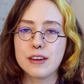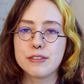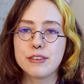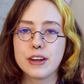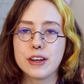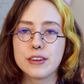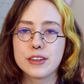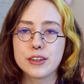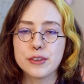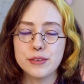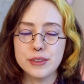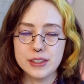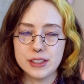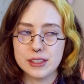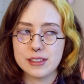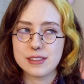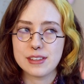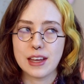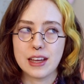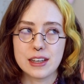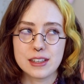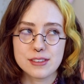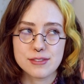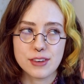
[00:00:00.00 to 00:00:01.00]
found it really
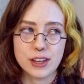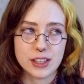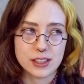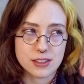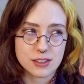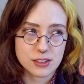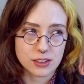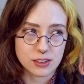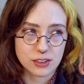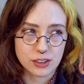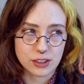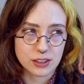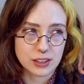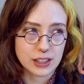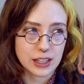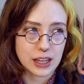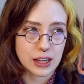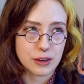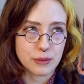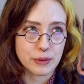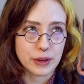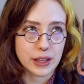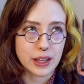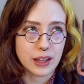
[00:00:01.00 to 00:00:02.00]
satisfying to learn
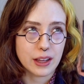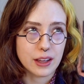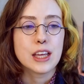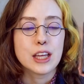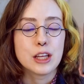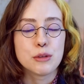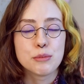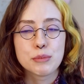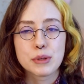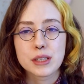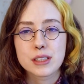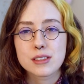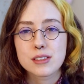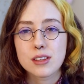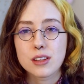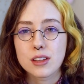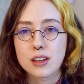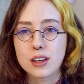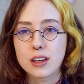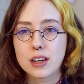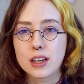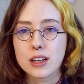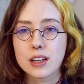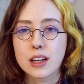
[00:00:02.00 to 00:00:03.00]
that way. In pixel
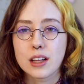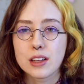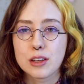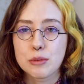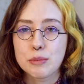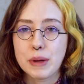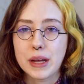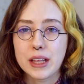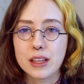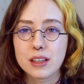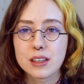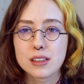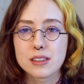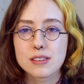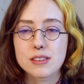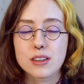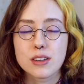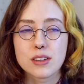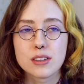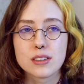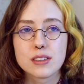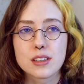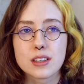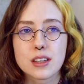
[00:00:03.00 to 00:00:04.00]
art, a color palette is
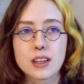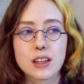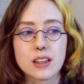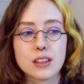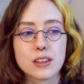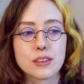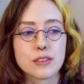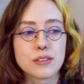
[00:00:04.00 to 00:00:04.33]
called a color